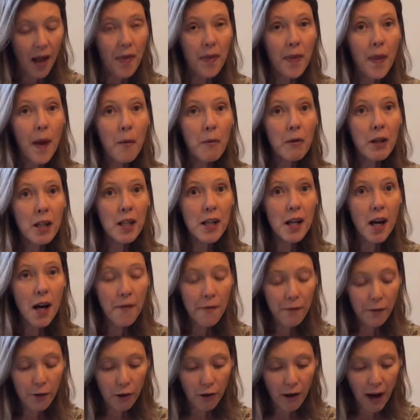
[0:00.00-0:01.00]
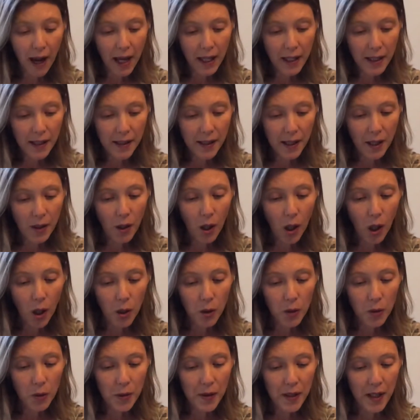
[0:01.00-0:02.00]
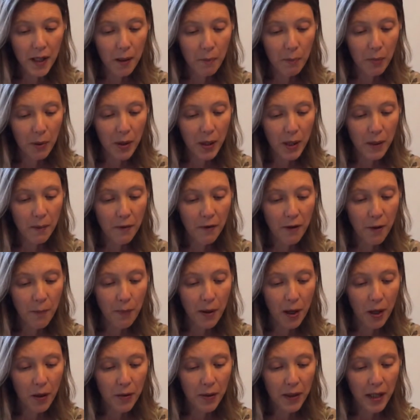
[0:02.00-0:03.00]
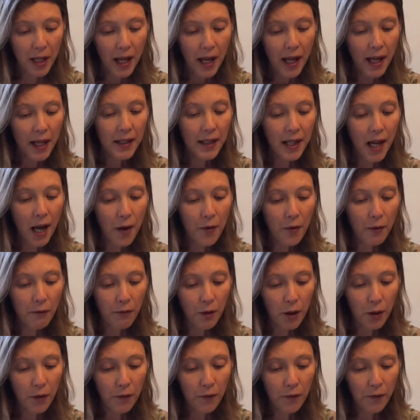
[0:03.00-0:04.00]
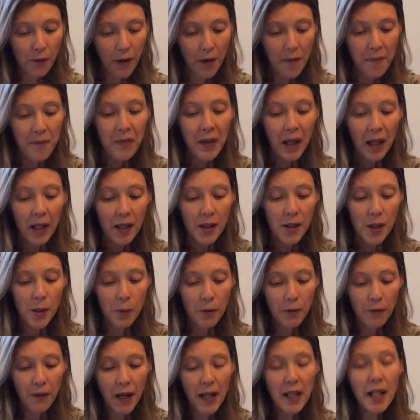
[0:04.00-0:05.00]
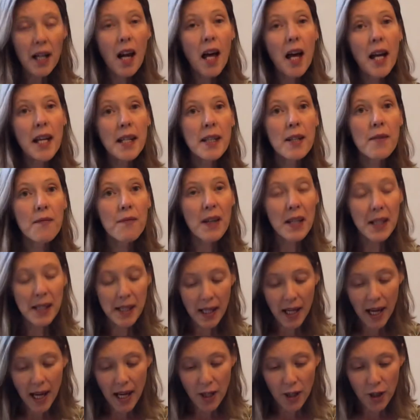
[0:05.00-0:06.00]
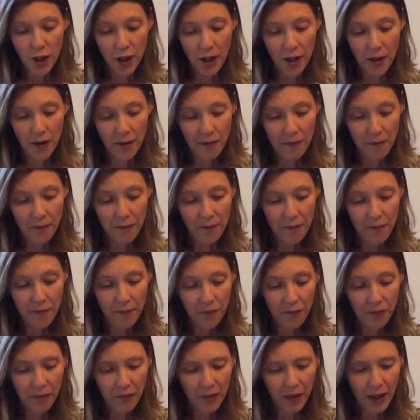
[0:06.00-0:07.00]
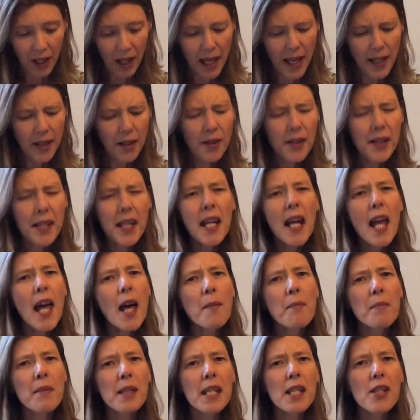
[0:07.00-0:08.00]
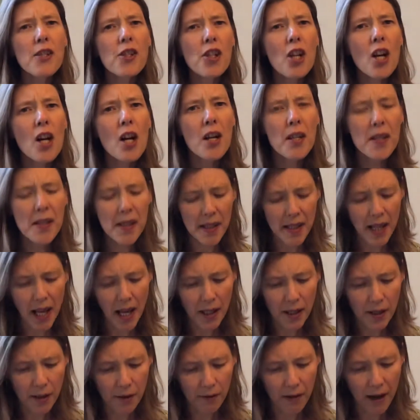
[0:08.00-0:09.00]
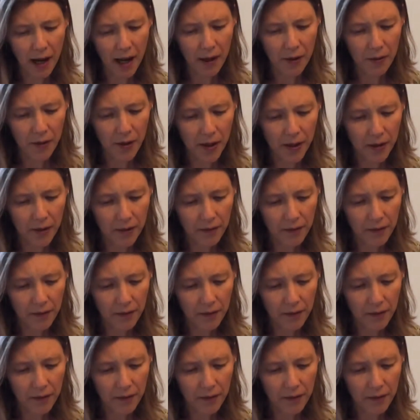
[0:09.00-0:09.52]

There were enough cracks and holes in the bottom of the boat, now the roof, to provide light and ventilation. He could see empty jars scattered around.